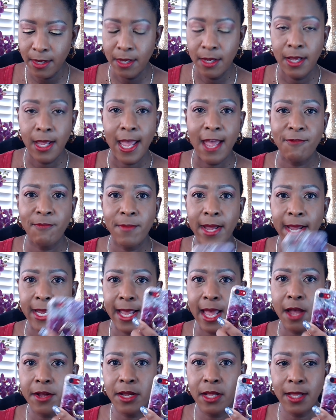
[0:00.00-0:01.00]
Have my
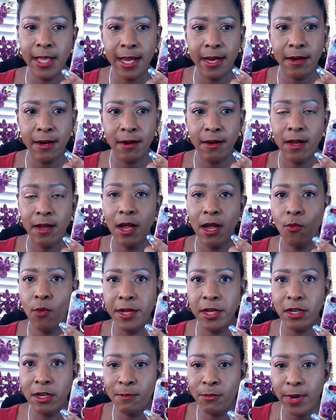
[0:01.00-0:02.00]
calculator. I want you
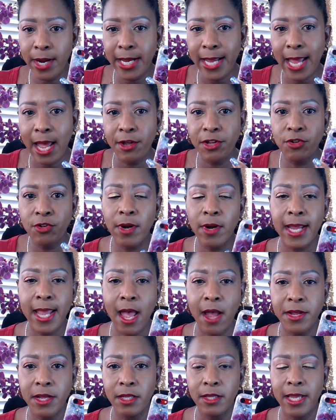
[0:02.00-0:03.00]
to break out your
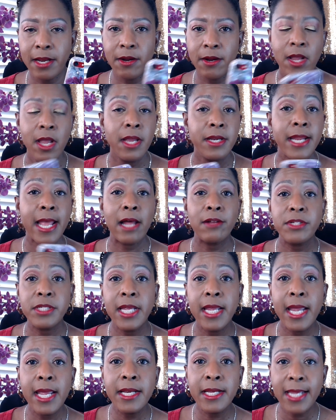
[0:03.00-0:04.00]
calculator. Now,
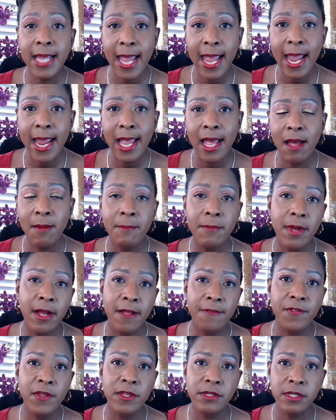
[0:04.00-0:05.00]
10K a
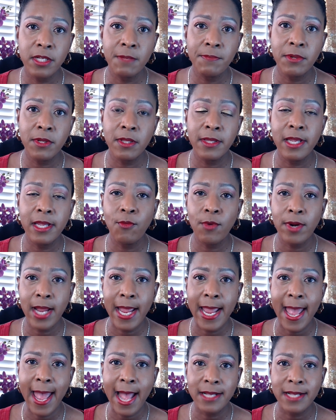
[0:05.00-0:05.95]
month is typically, when I ask